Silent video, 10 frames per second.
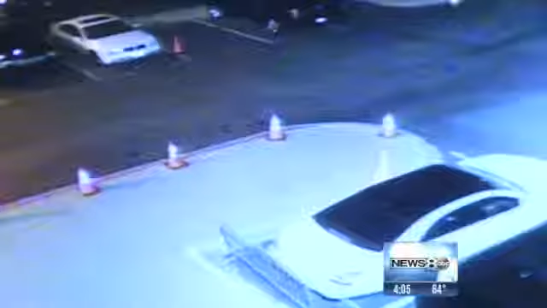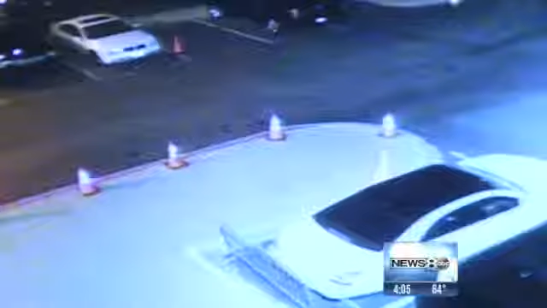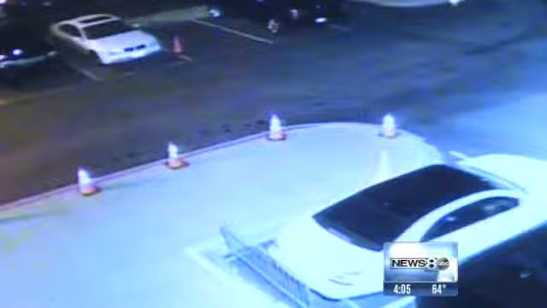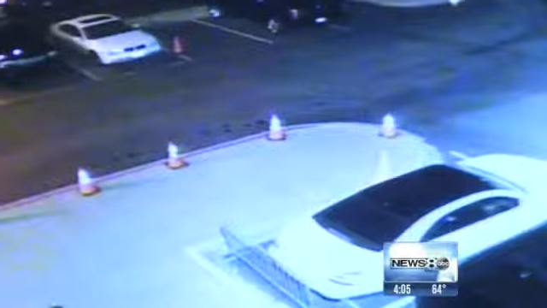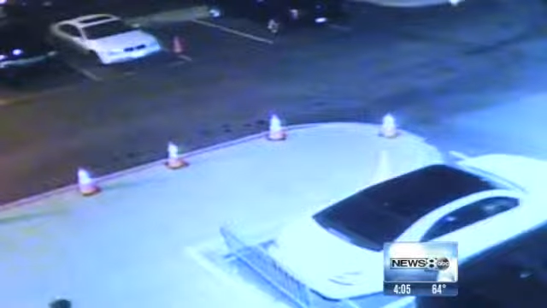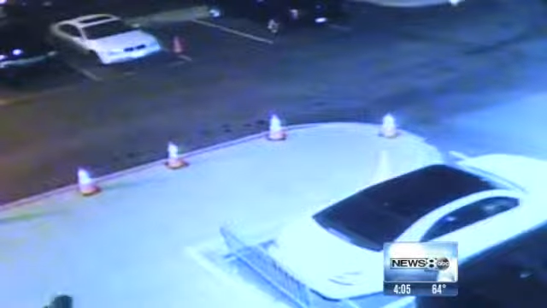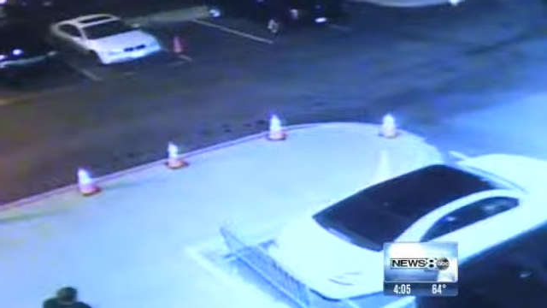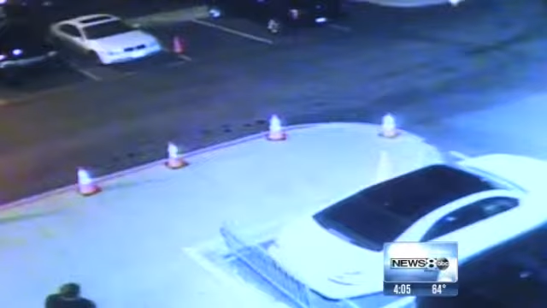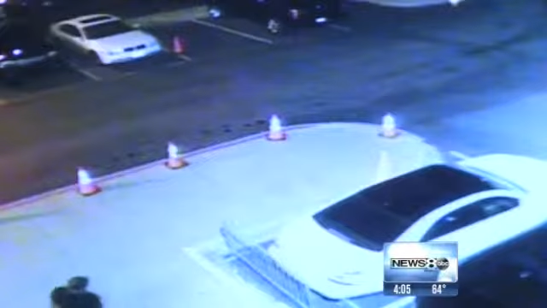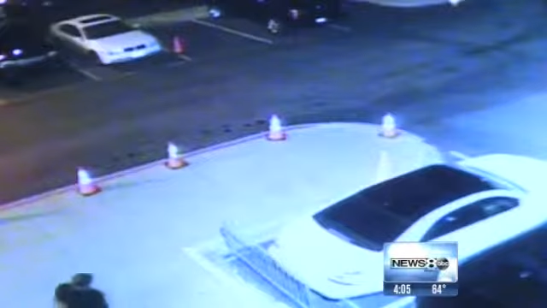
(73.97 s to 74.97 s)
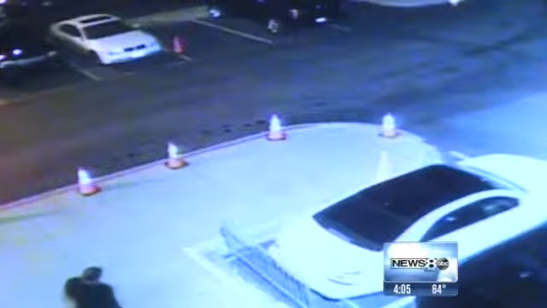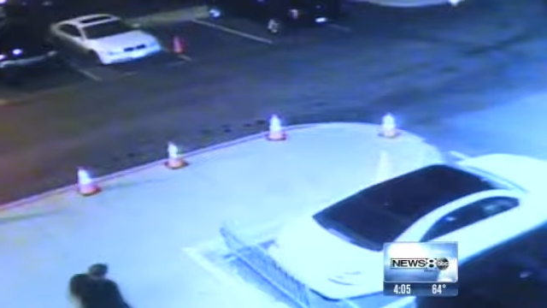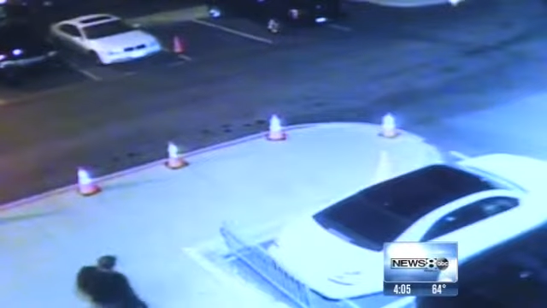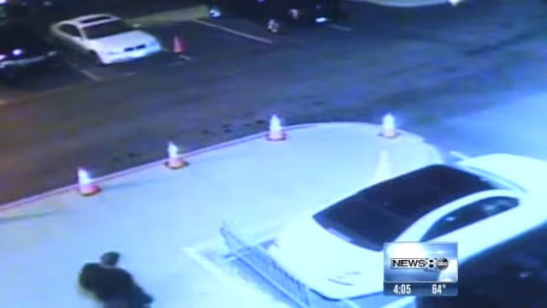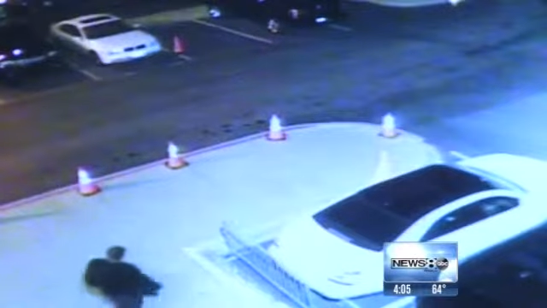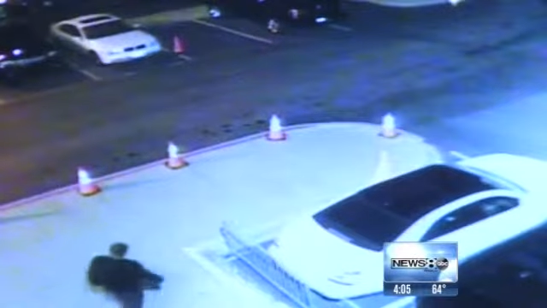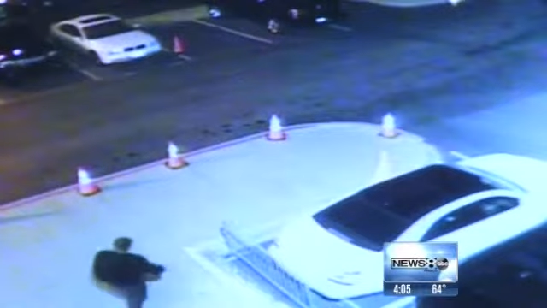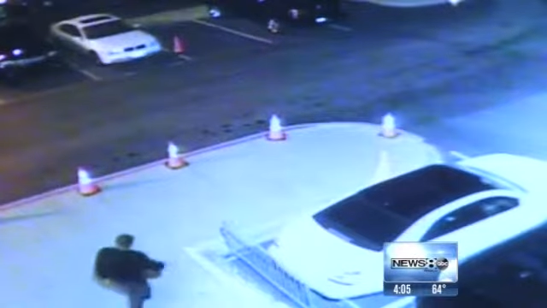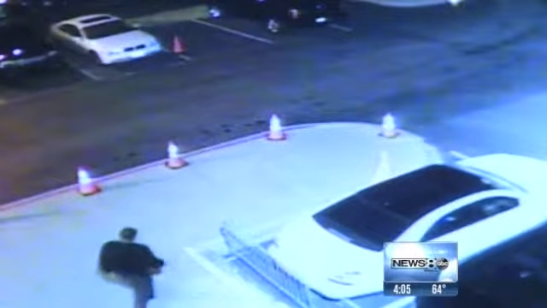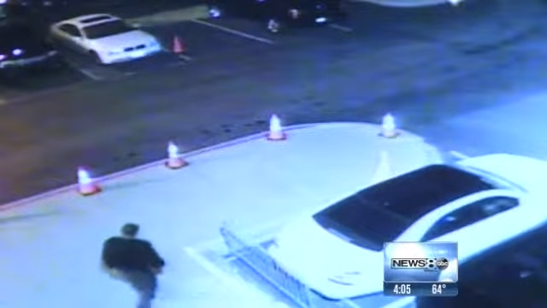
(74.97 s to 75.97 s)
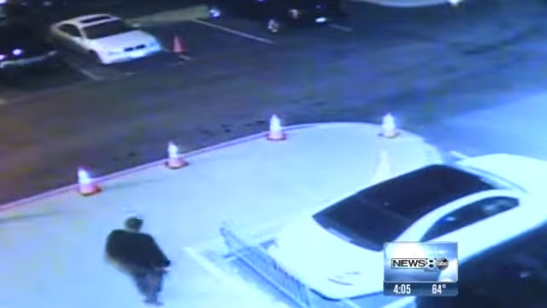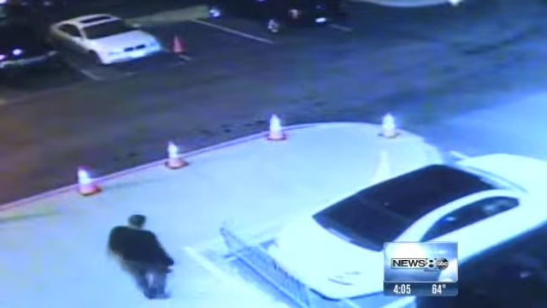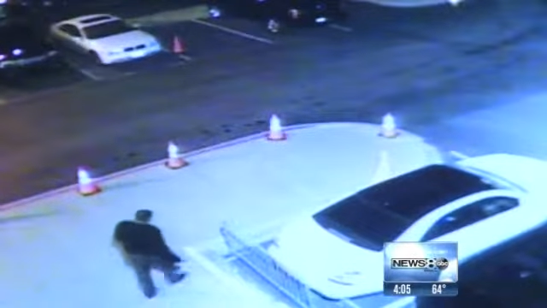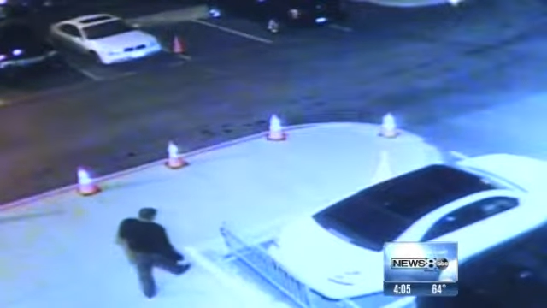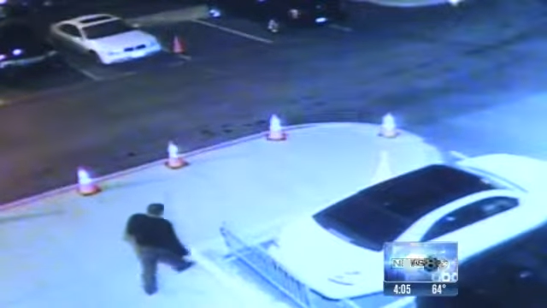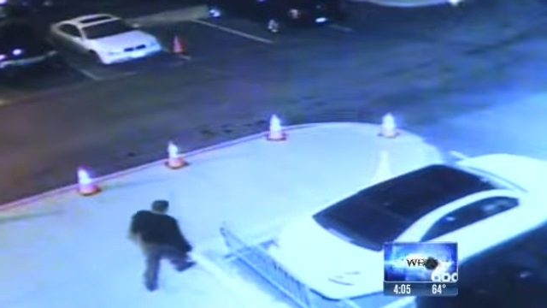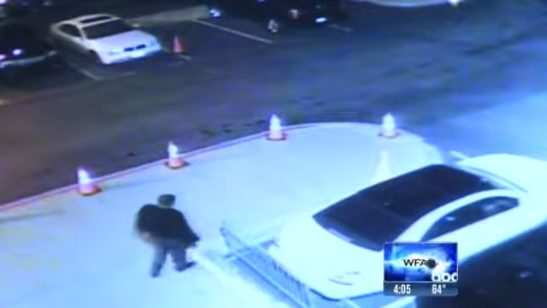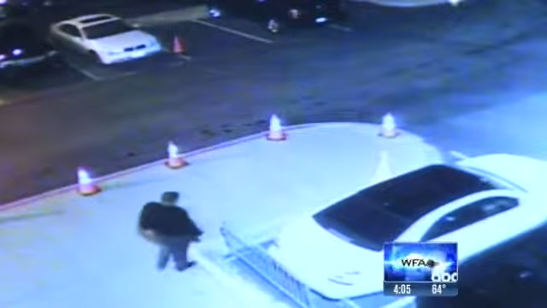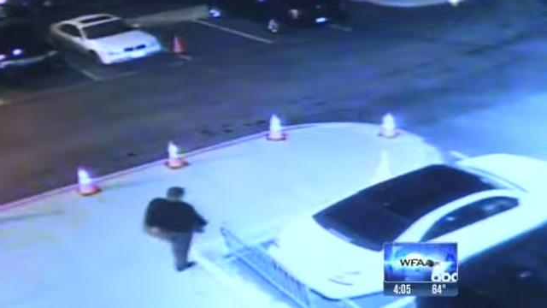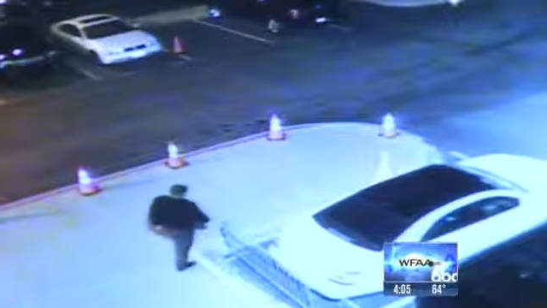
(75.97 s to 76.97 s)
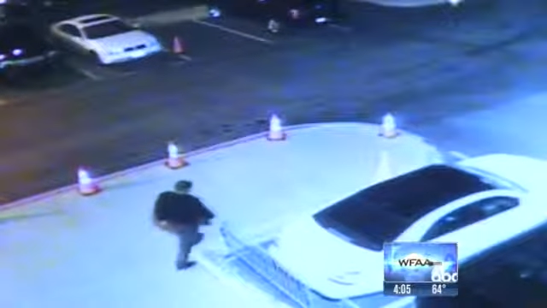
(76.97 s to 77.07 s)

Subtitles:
[unreadable: no face in view]